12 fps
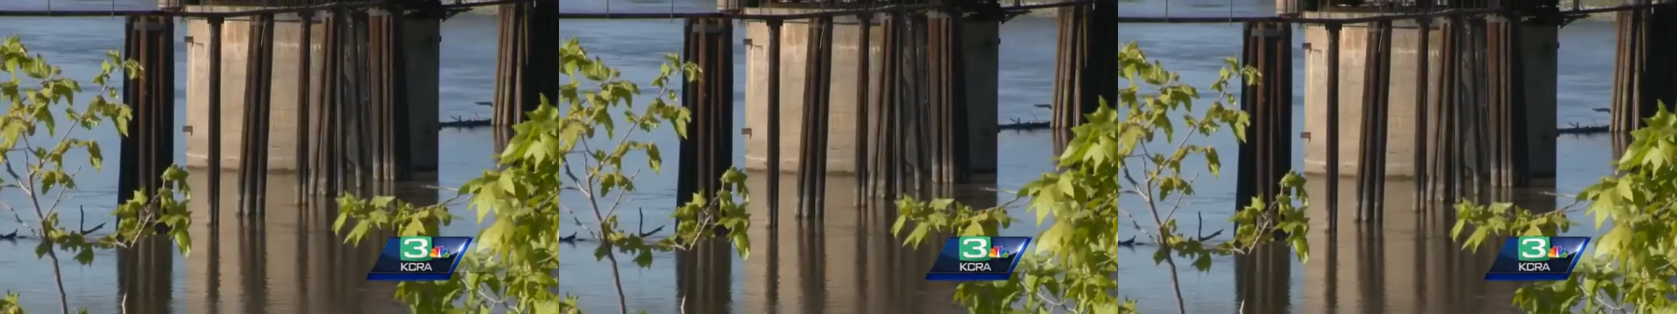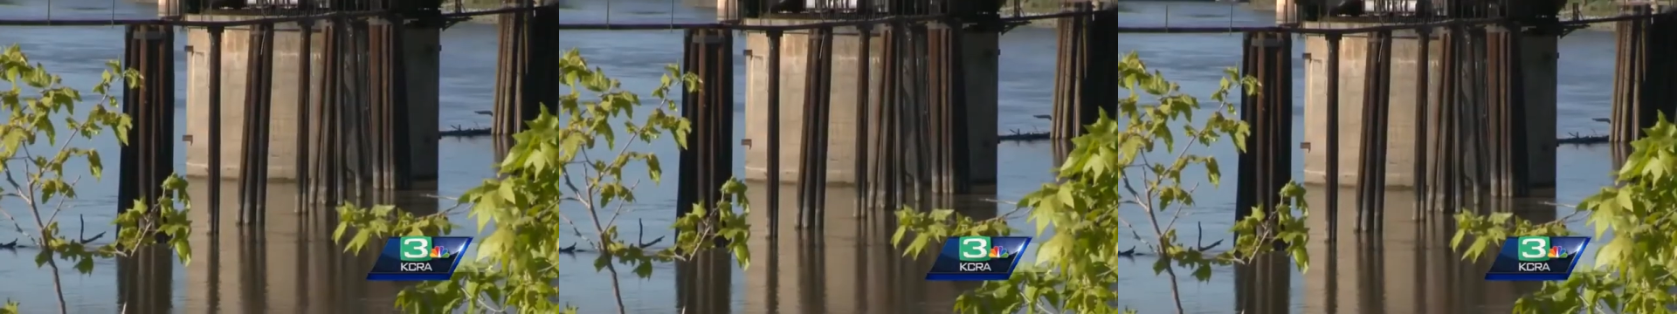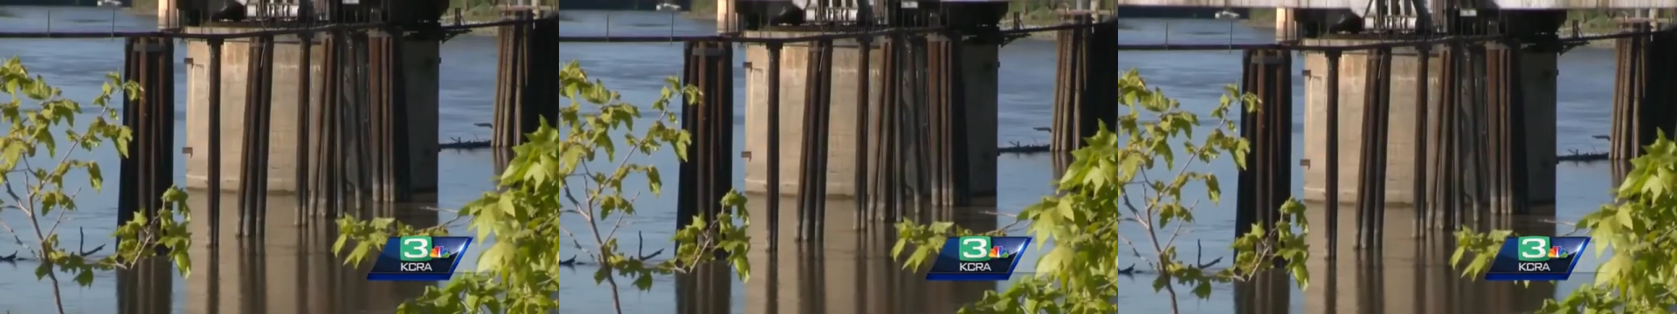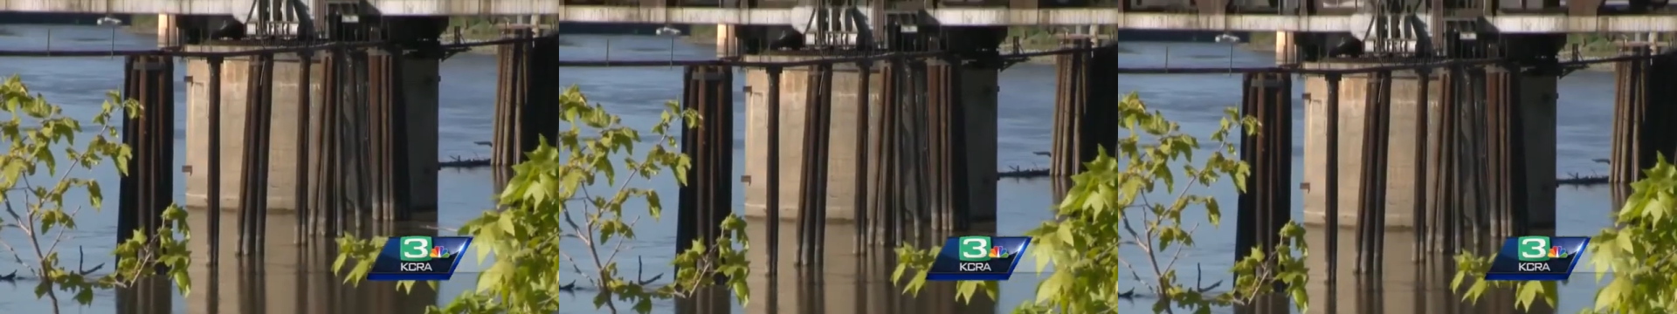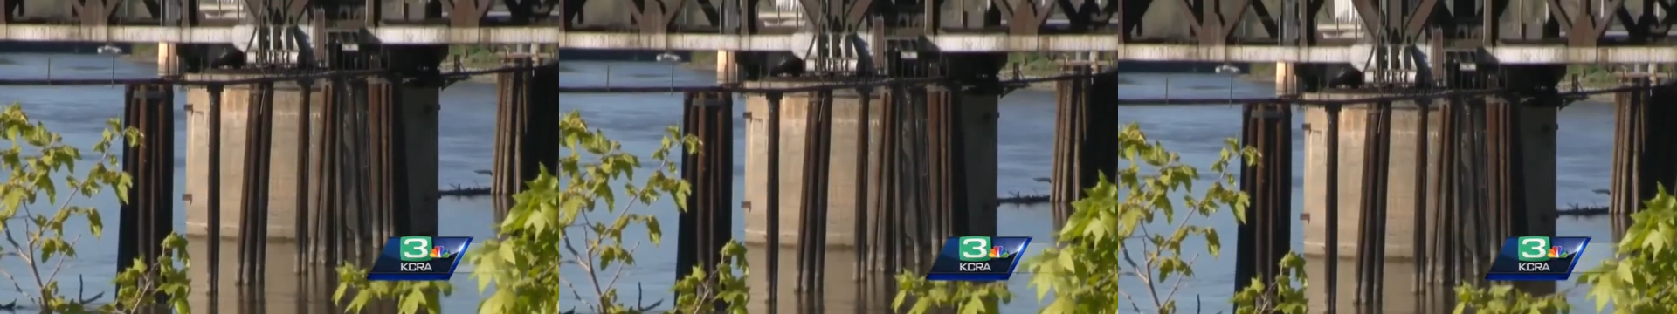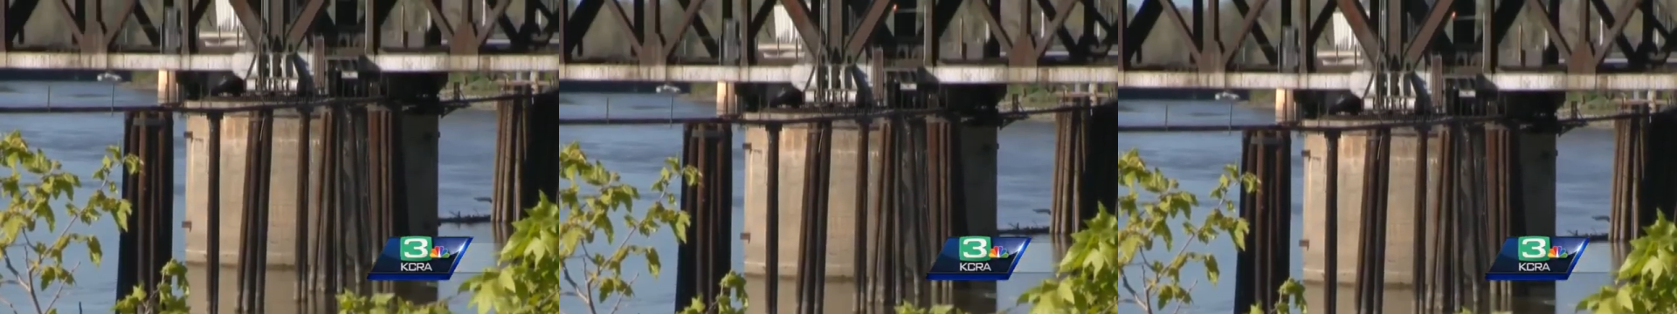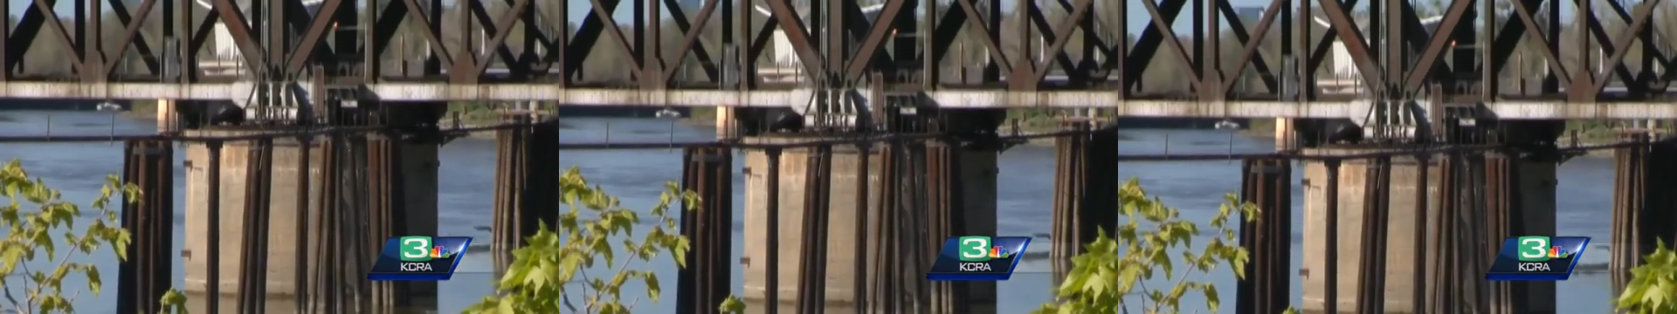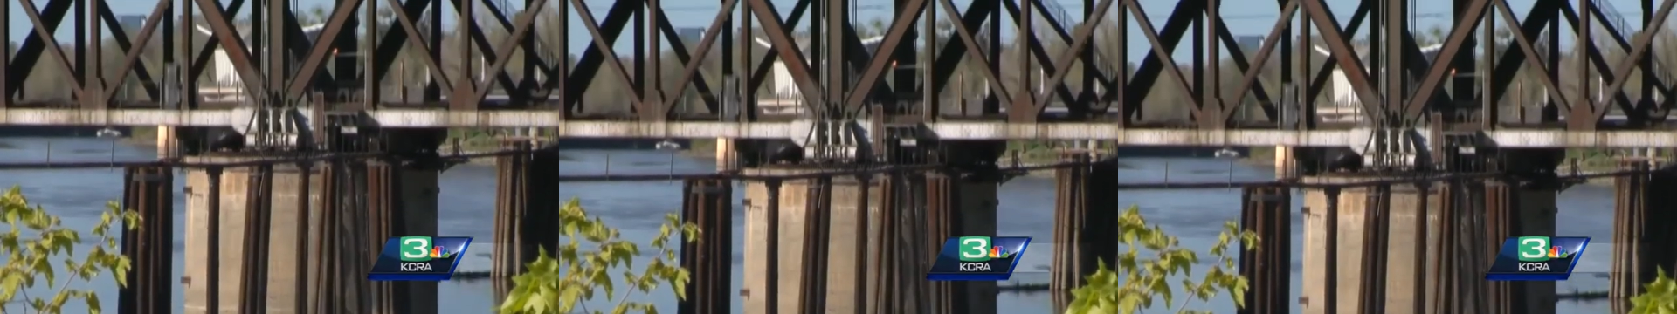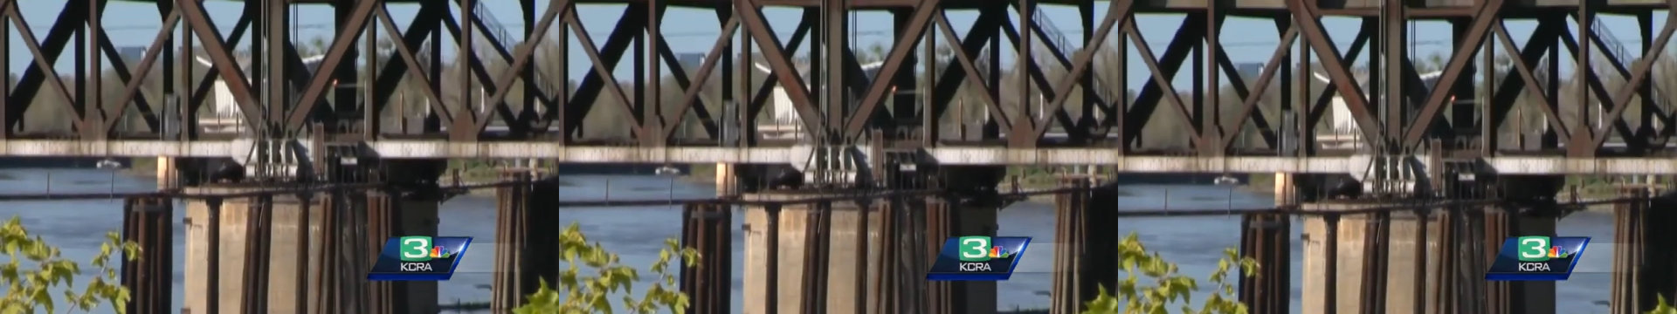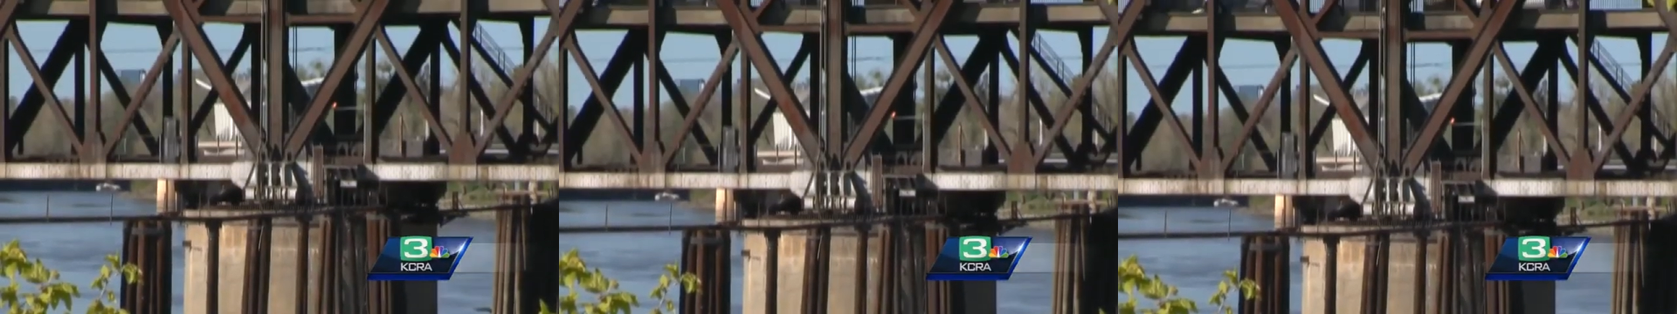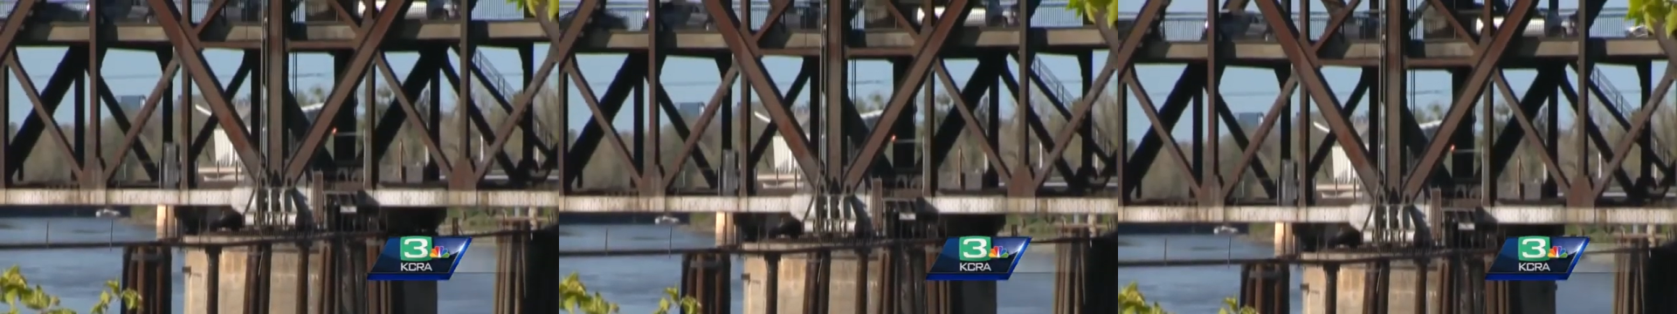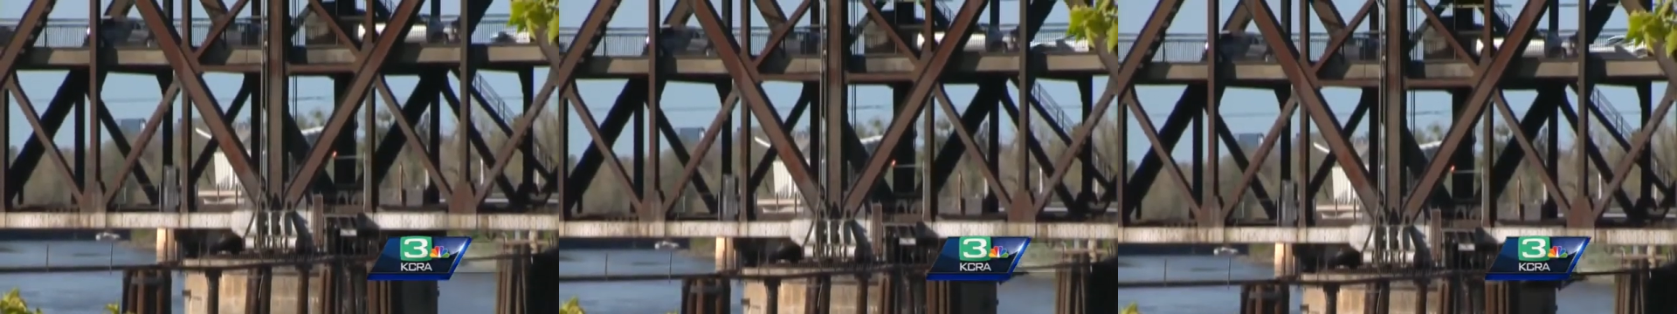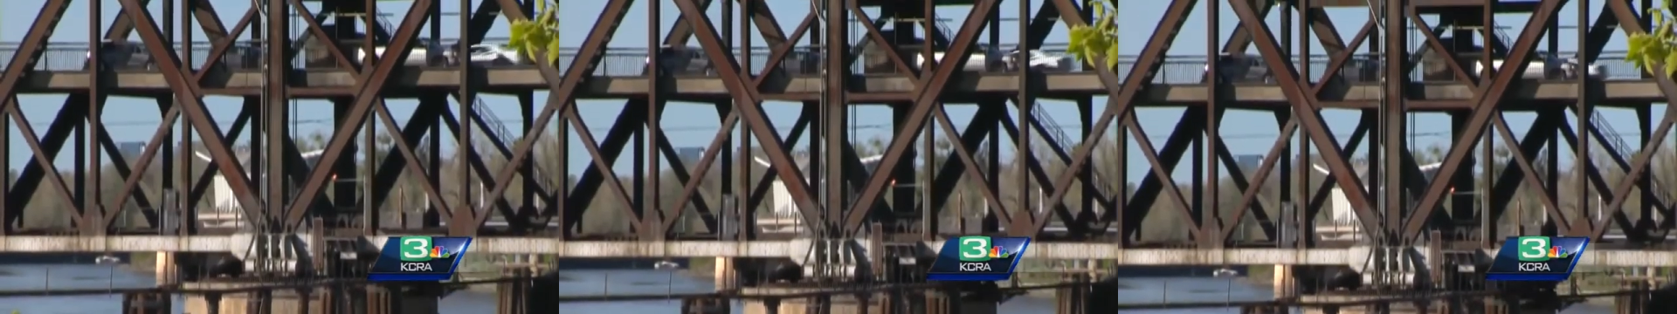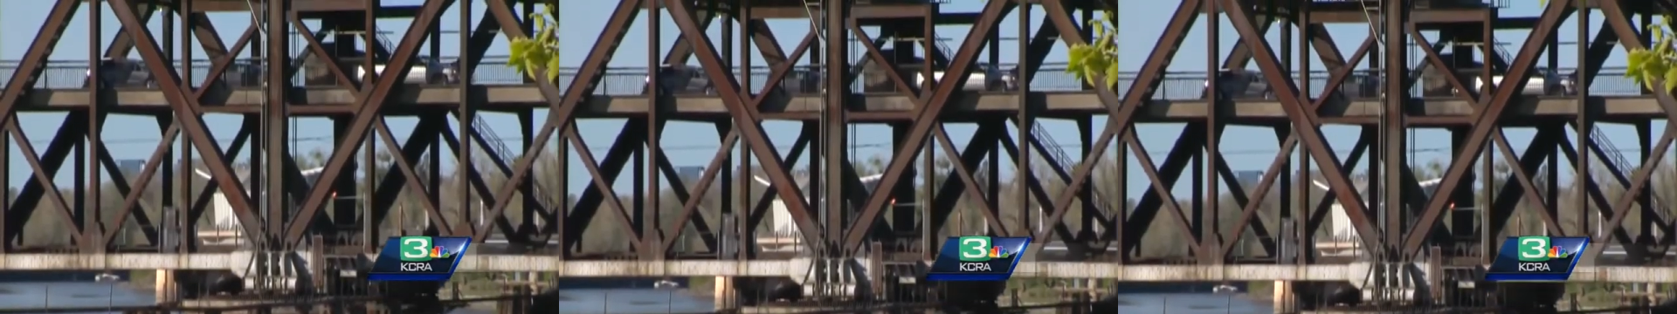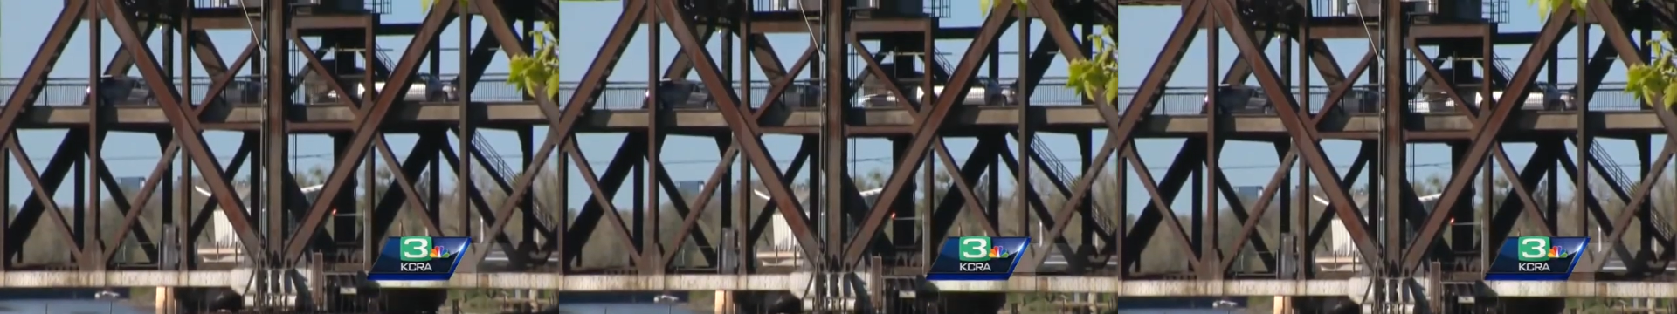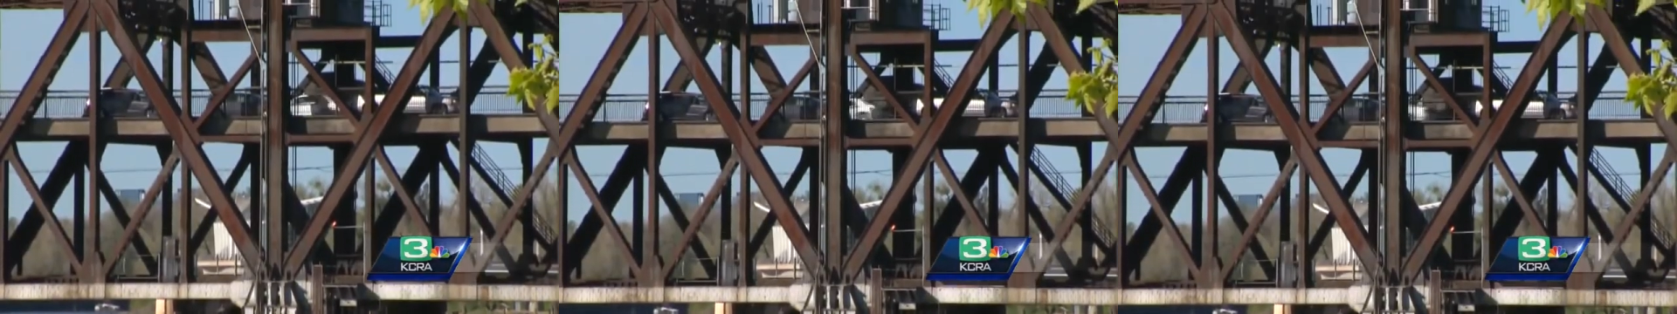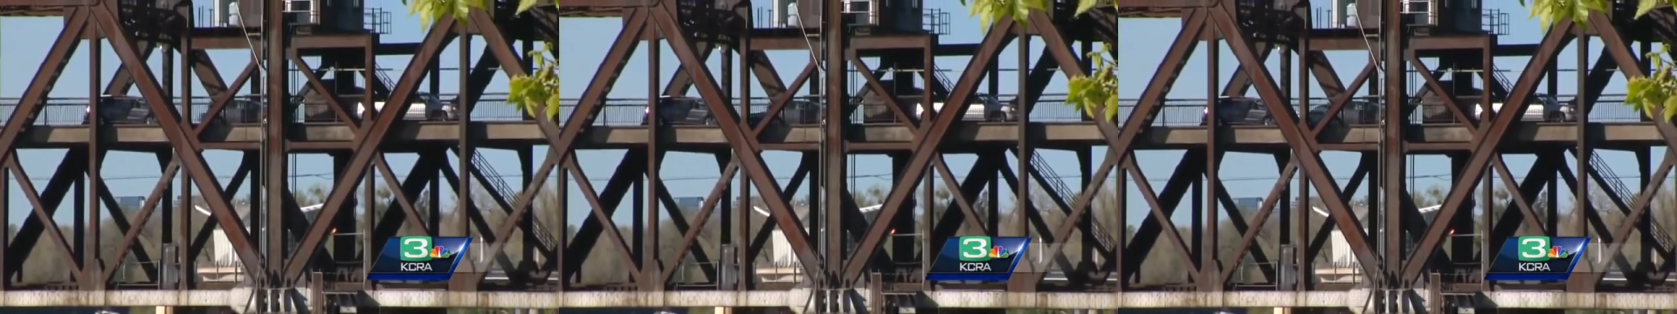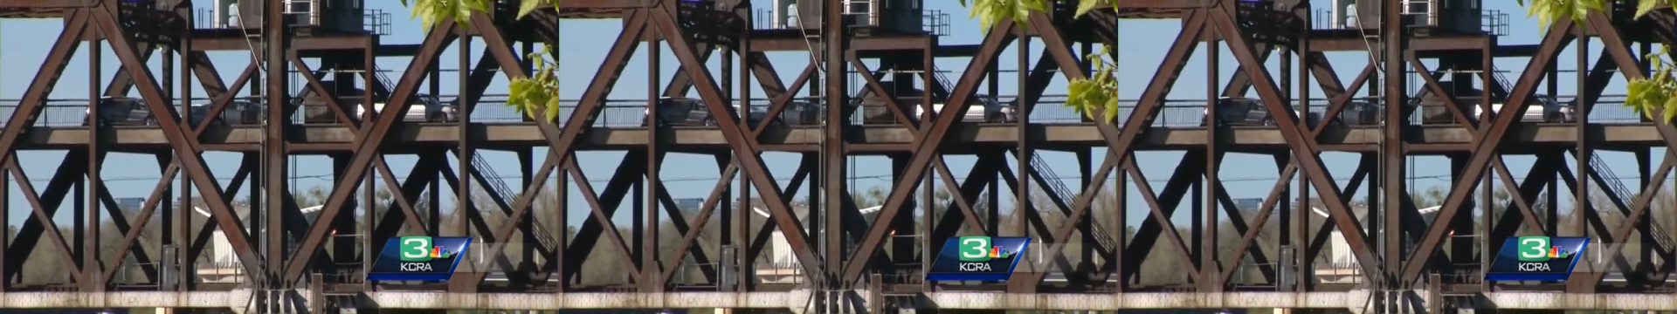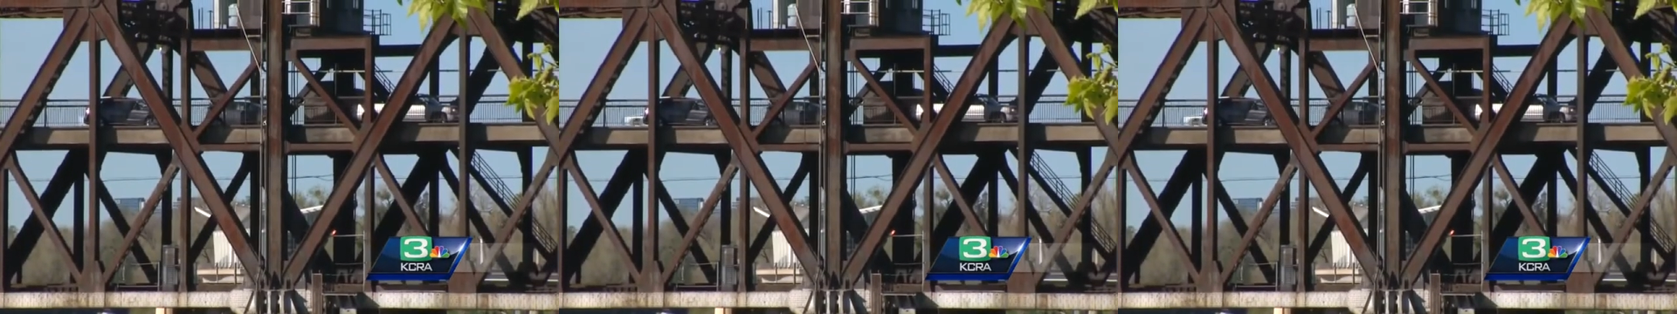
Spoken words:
No face is visible, so there are no lips to read.